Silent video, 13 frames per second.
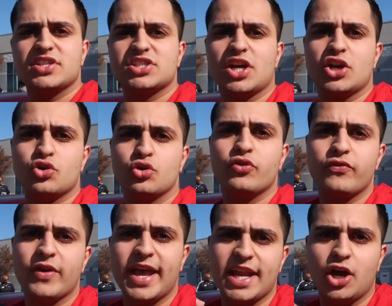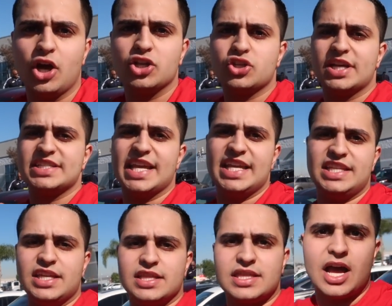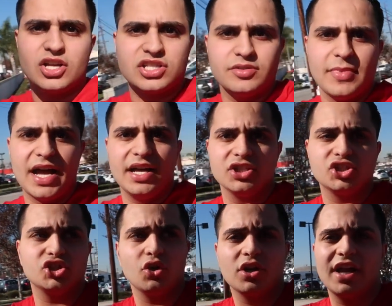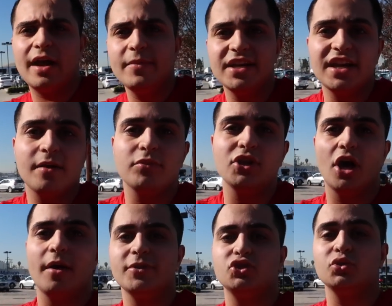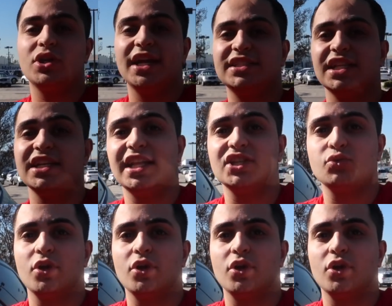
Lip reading: a sunroof, and it also has 18,000 miles. So comment down below how much you guys think that's